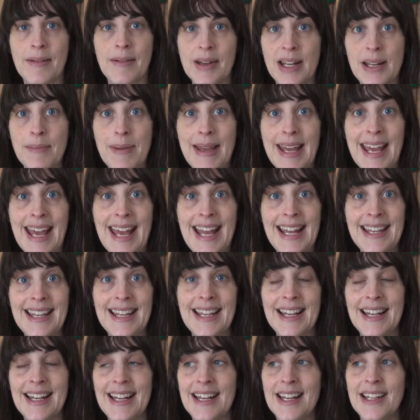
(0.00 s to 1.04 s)
I'm going to be
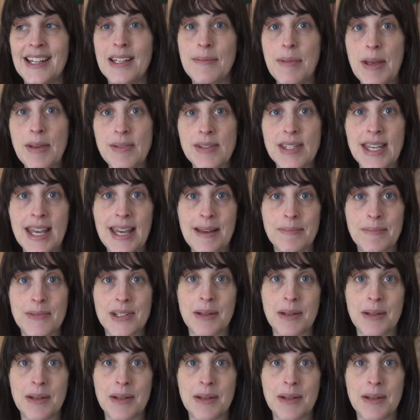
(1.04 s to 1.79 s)
in the museum